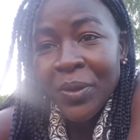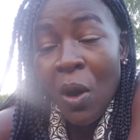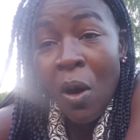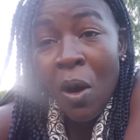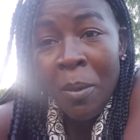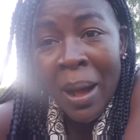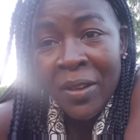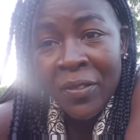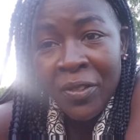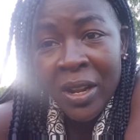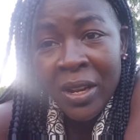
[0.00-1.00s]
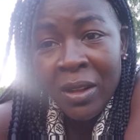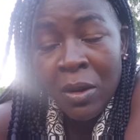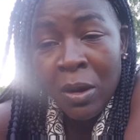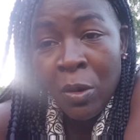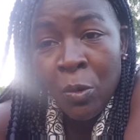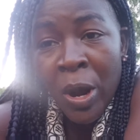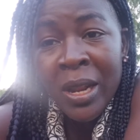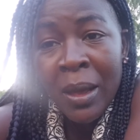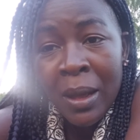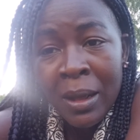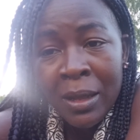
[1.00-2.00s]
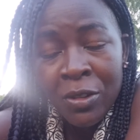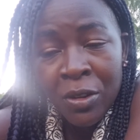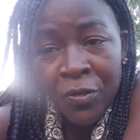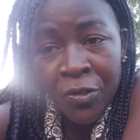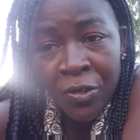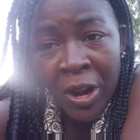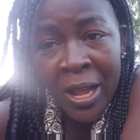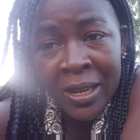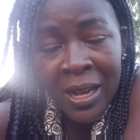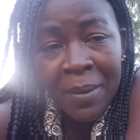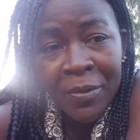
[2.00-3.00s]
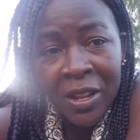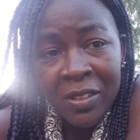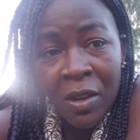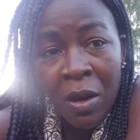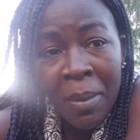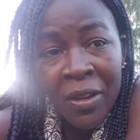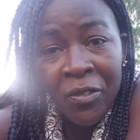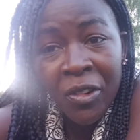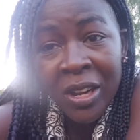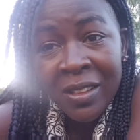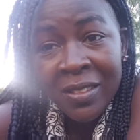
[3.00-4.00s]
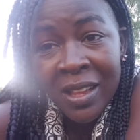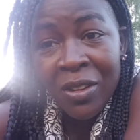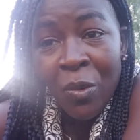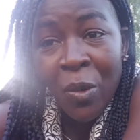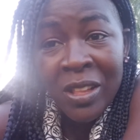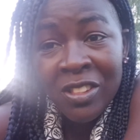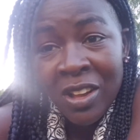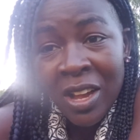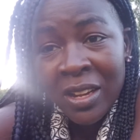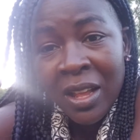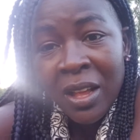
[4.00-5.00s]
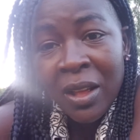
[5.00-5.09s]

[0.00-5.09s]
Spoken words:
Oh, my friend, or when your friend comes and says, oh, my friend is a Norwegian.